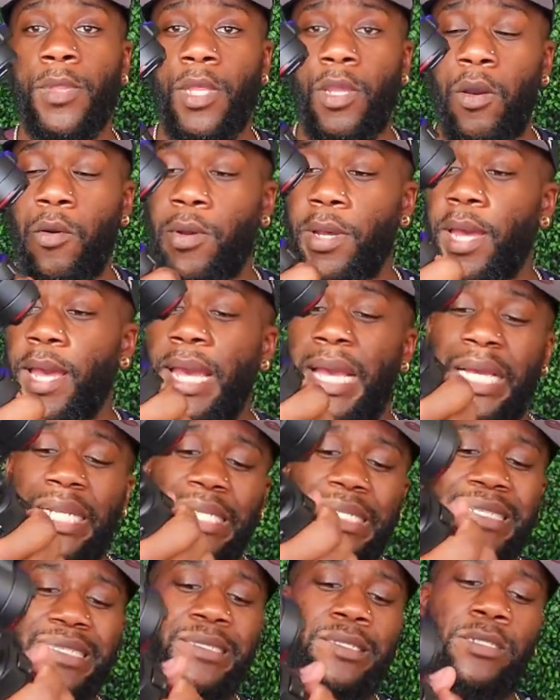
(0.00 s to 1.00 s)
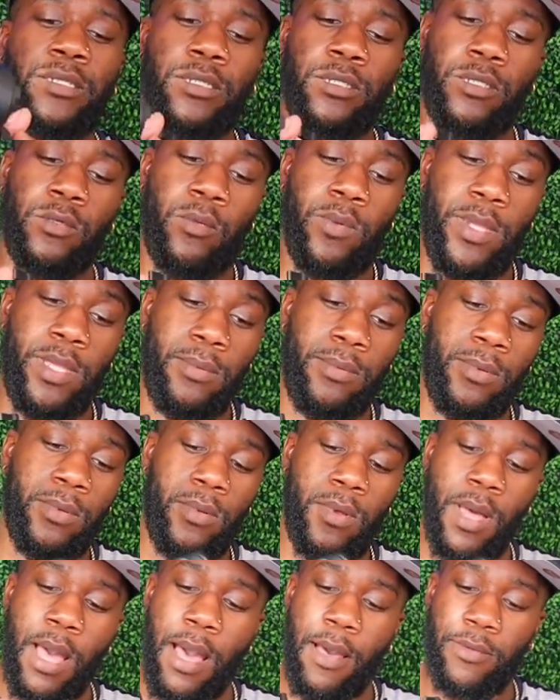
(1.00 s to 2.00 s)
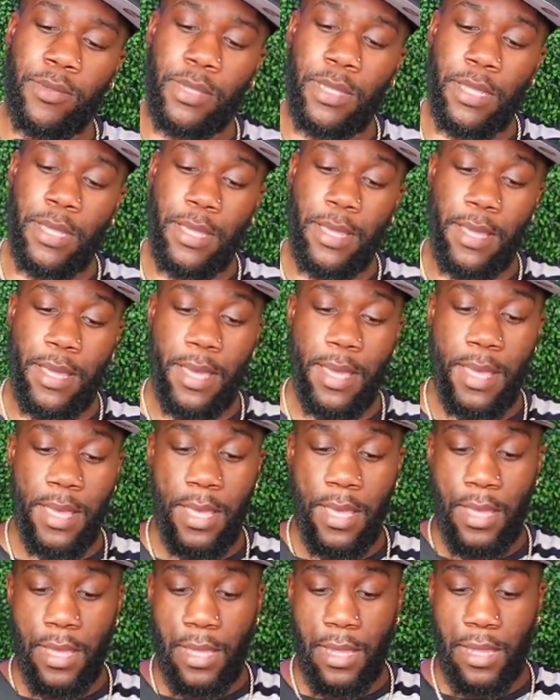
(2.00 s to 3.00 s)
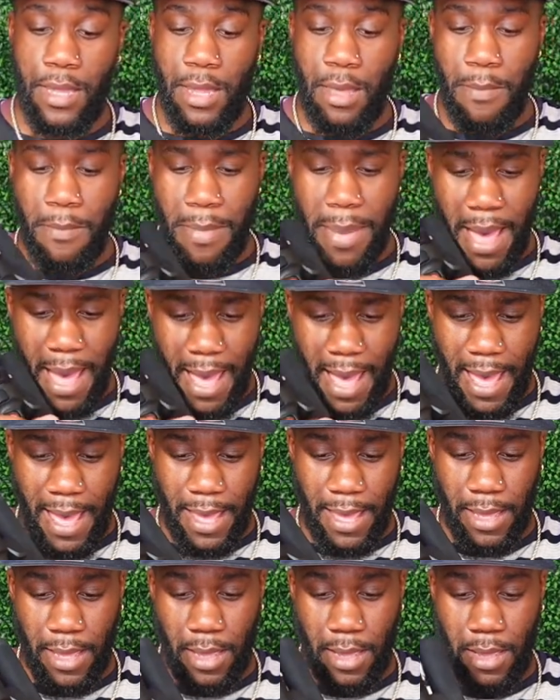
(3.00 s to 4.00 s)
Okay, I just took the wYse out the bag.